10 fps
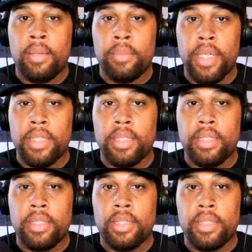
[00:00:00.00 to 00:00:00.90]
But
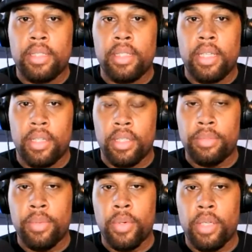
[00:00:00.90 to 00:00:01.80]
in this
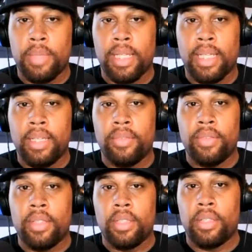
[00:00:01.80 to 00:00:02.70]
point in my life,
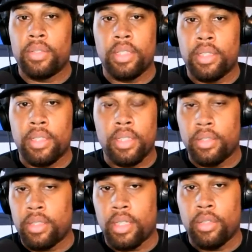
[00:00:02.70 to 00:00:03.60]
there's nothing
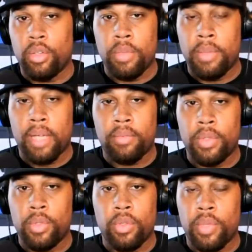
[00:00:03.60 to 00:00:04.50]
else that can hold me back from
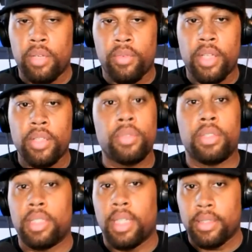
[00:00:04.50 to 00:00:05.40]
doing whatever I do
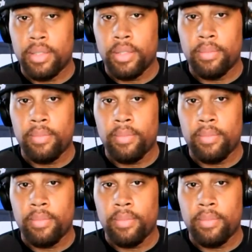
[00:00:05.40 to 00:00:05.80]
decide to do.